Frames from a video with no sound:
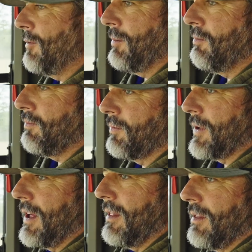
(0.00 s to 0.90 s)
we
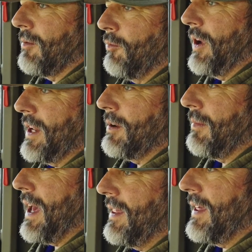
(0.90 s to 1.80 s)
cut some wheat in
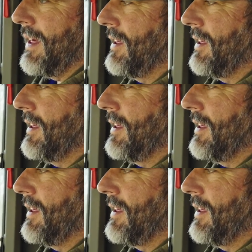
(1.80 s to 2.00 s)
May that